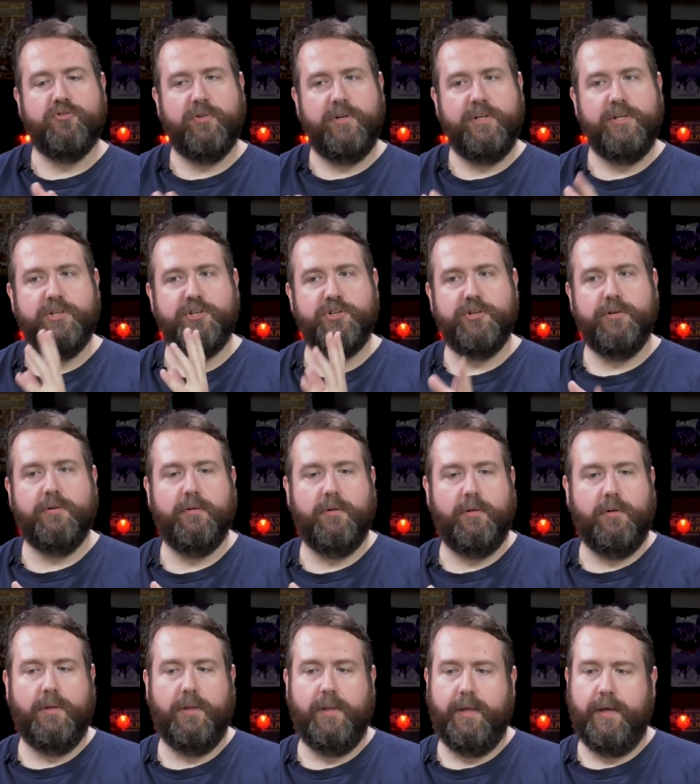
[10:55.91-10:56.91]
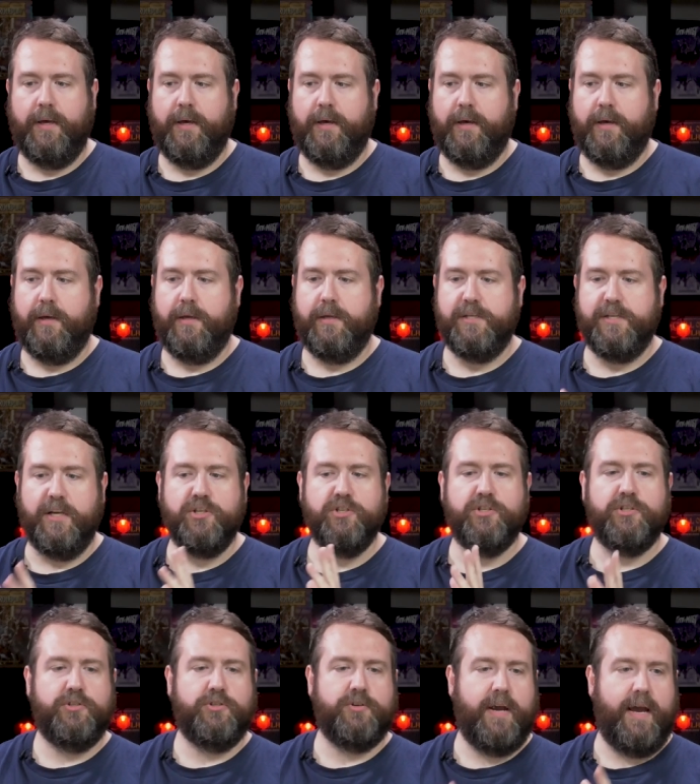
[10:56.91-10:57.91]
traditional uh,
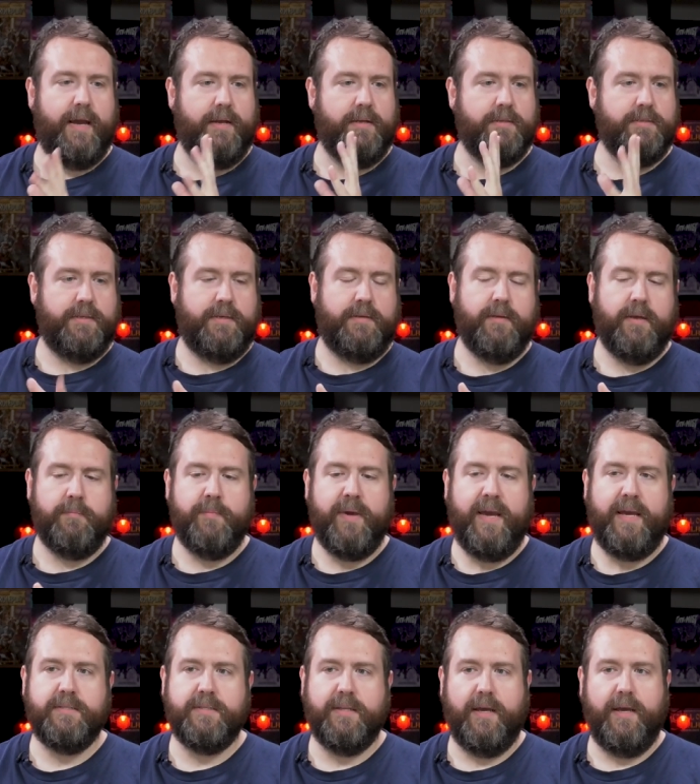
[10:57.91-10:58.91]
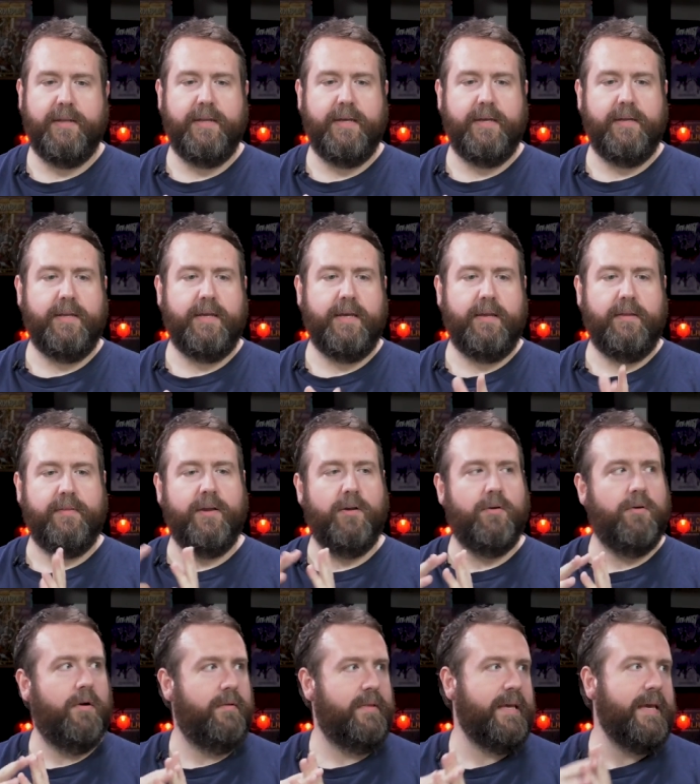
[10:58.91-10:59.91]
Dungeons and Dragons, in, in baseline D and D,
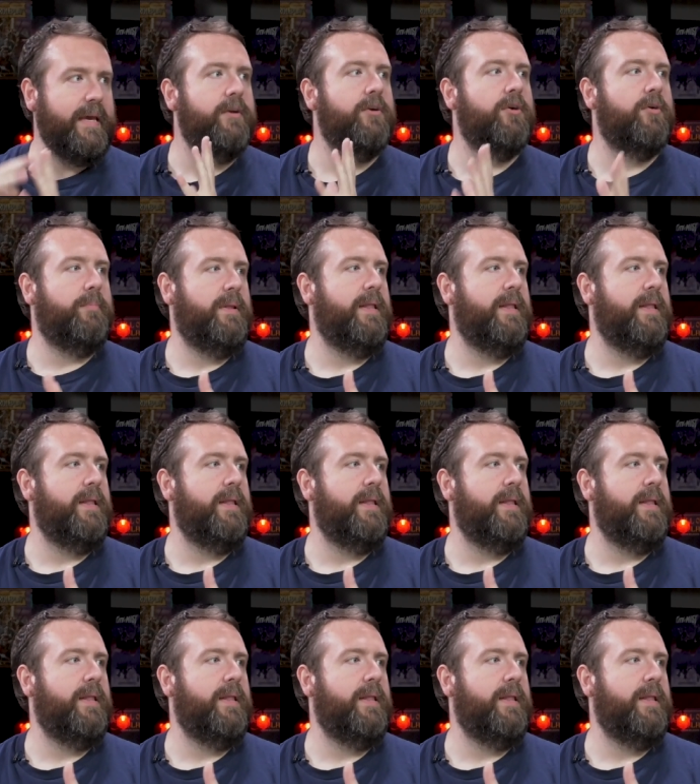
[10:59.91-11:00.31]
there are the inner